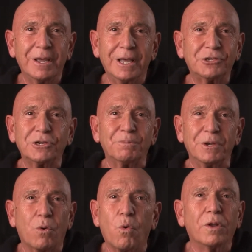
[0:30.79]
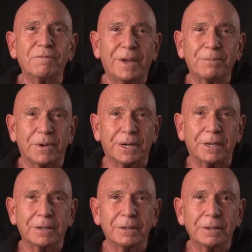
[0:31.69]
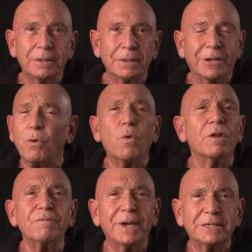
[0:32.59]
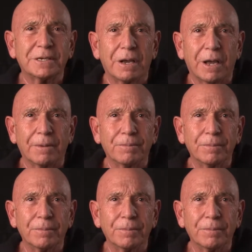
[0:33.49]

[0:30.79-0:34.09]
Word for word: It took me all of my money and all of my time